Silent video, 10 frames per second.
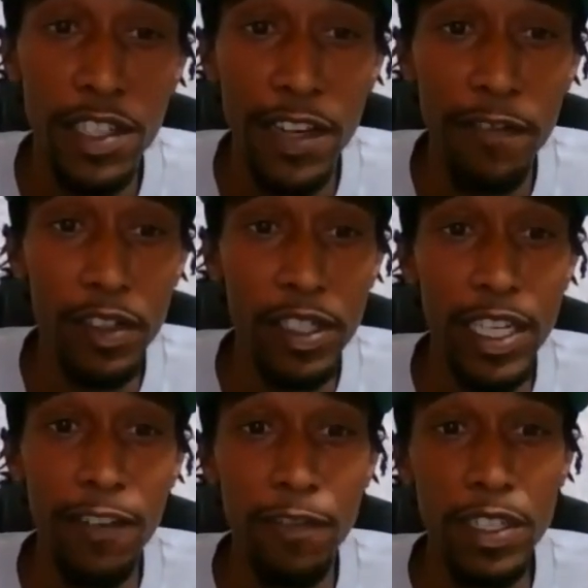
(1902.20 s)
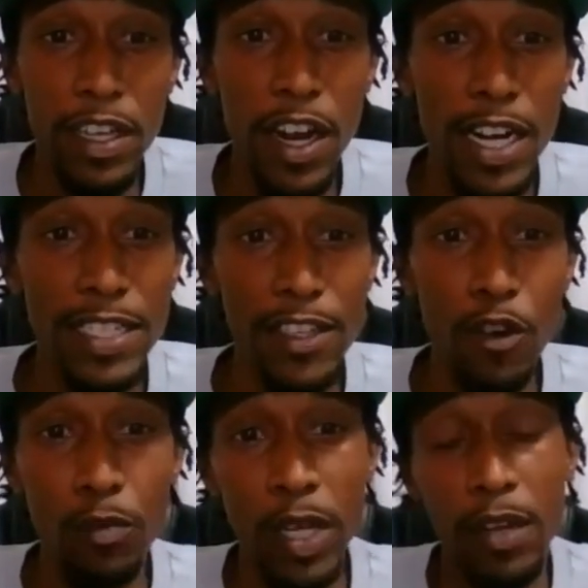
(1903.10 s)
Definitely. All right,
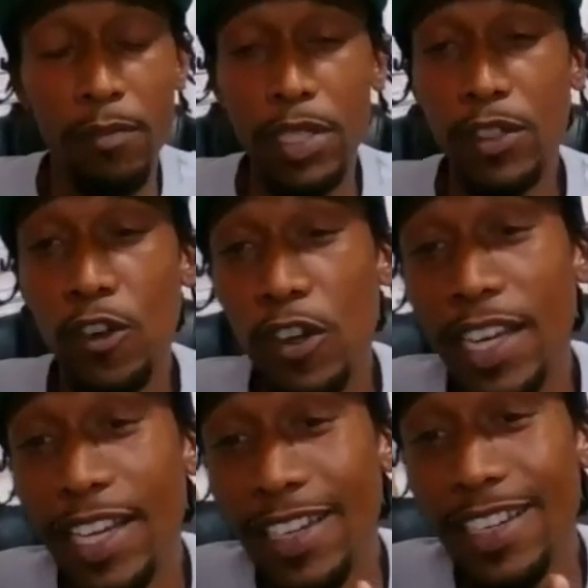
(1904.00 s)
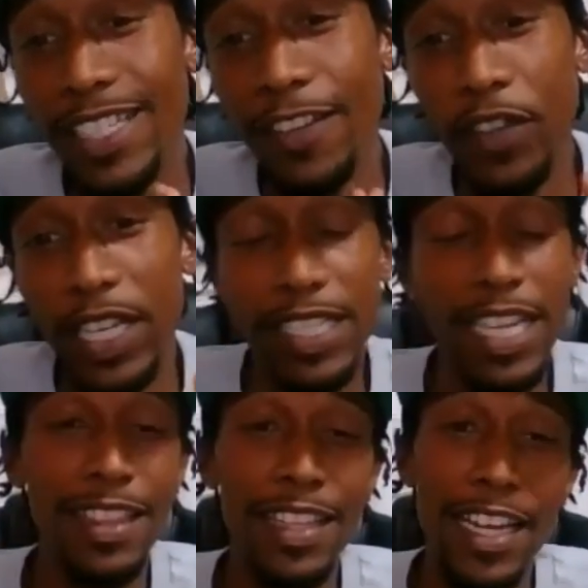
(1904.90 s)
so Miss Laura Keys, if there's
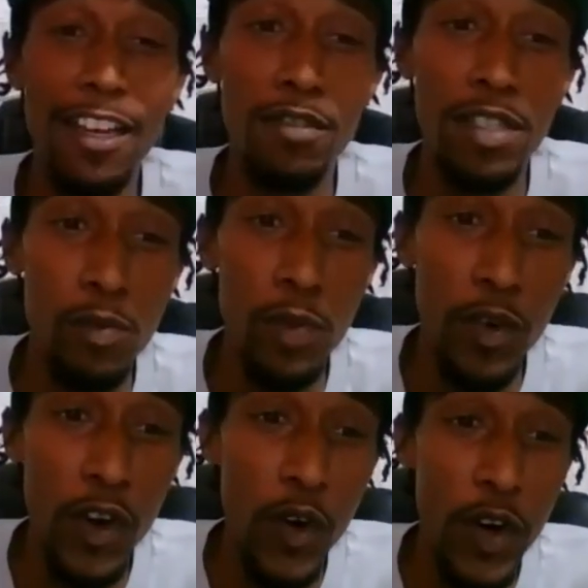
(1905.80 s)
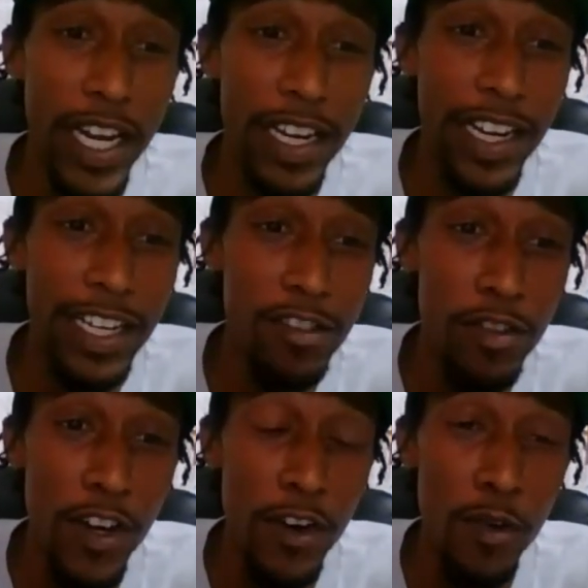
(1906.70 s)
nothing else, we're gonna go ahead and let you
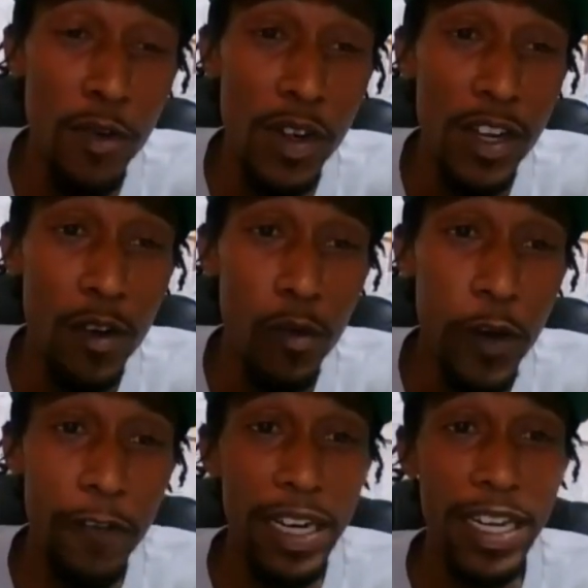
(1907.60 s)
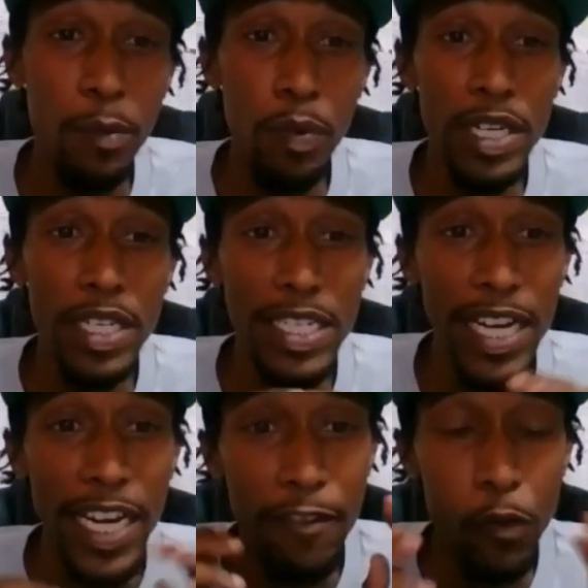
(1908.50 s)
go. We really
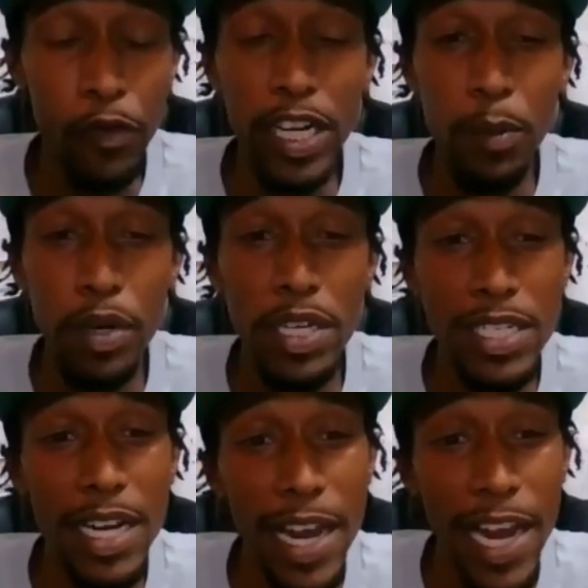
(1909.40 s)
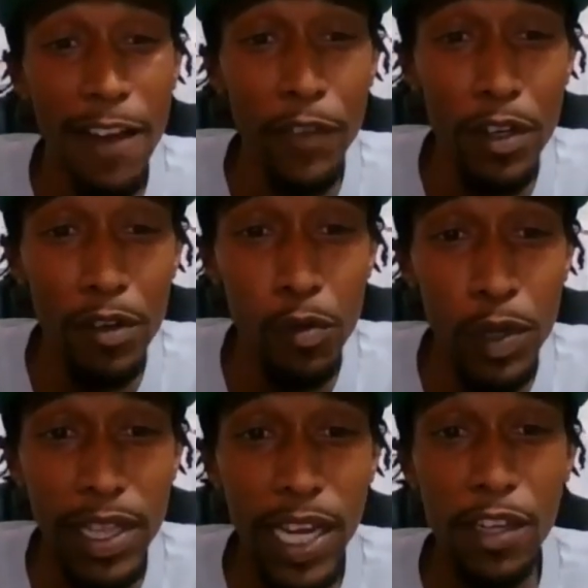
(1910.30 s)
appreciate having you.
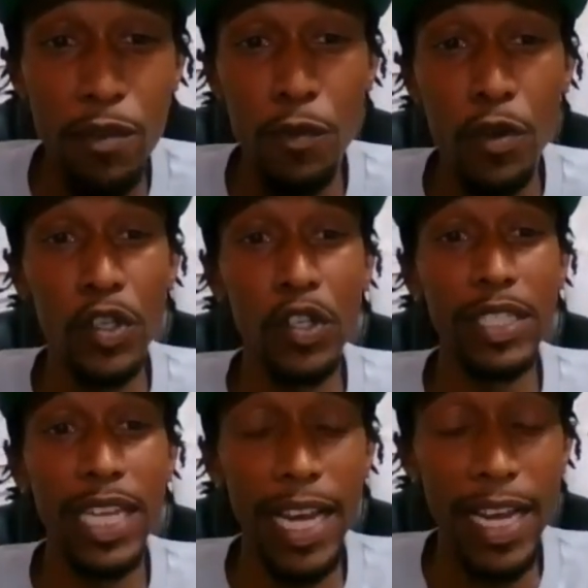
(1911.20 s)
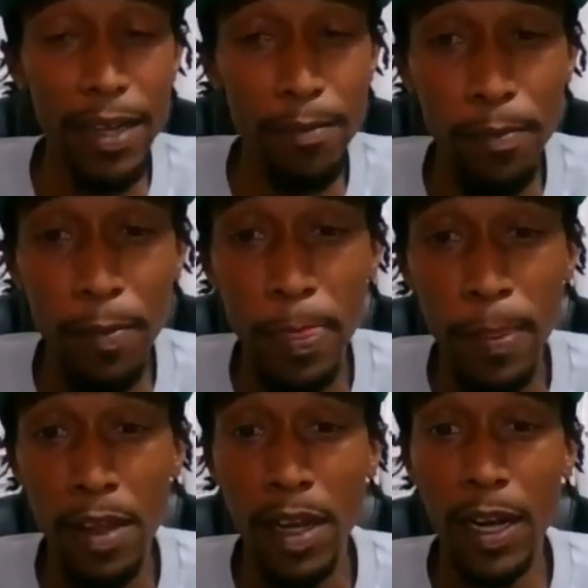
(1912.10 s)
We thank you for your time.
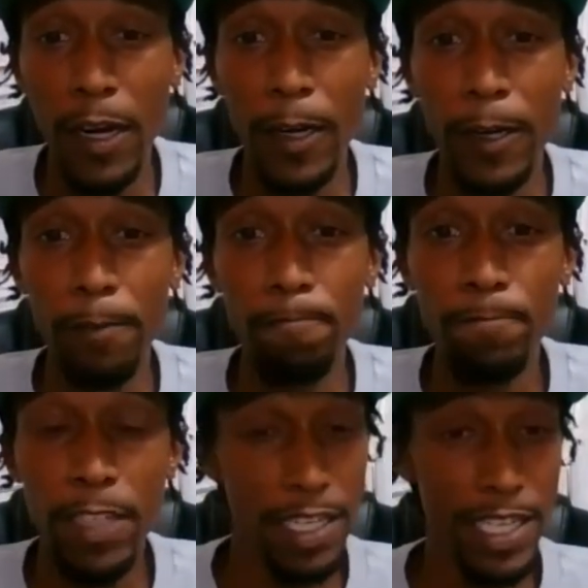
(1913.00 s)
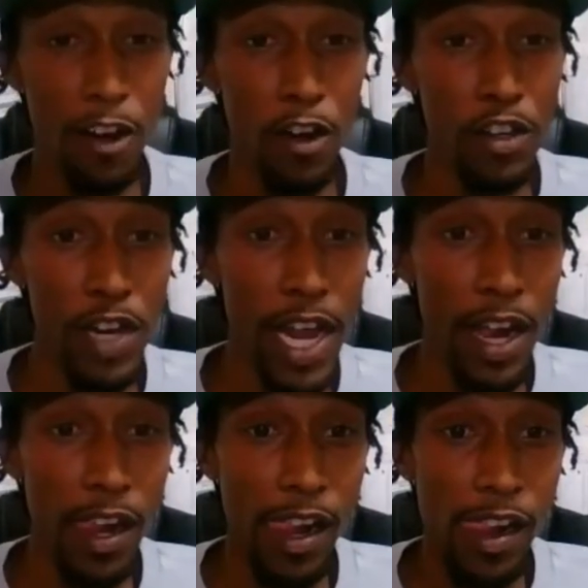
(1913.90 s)
Is that all you got?